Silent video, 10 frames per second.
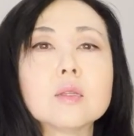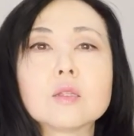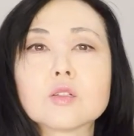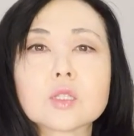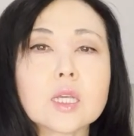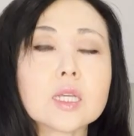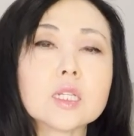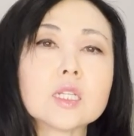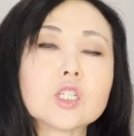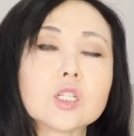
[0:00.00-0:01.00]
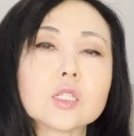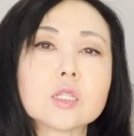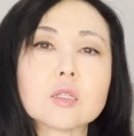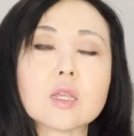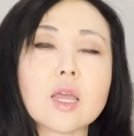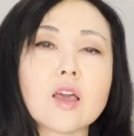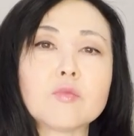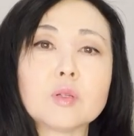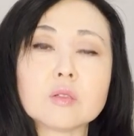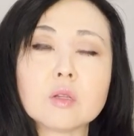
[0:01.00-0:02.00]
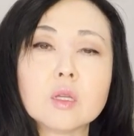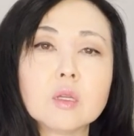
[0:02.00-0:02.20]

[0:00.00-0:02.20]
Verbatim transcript: their skin conditions that they have been,